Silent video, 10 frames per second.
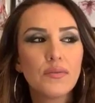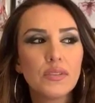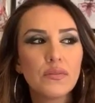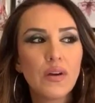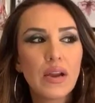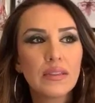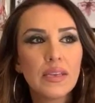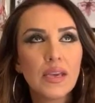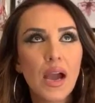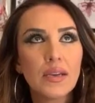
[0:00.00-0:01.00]
divinely
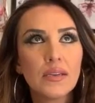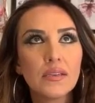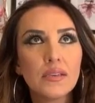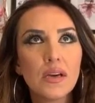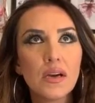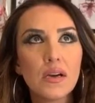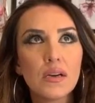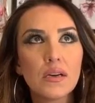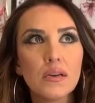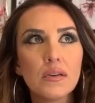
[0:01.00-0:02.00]
guided
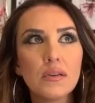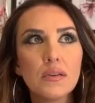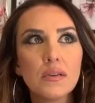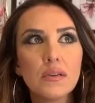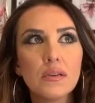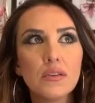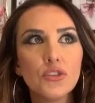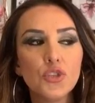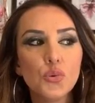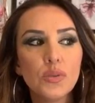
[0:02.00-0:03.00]

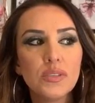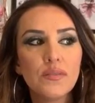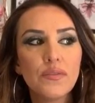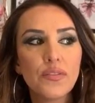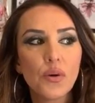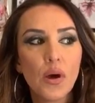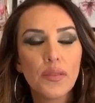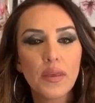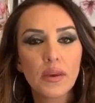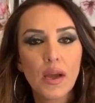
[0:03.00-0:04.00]
intuitive
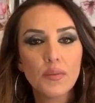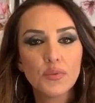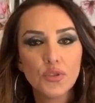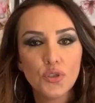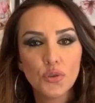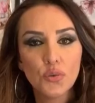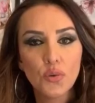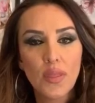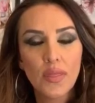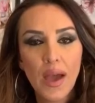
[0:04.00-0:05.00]
thought that comes to you,
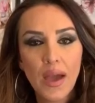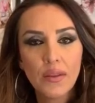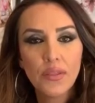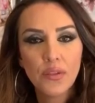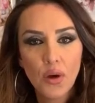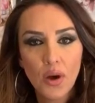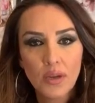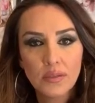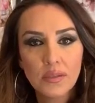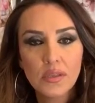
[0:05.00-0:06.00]
and that
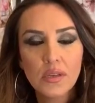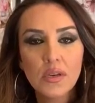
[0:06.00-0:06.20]
thought,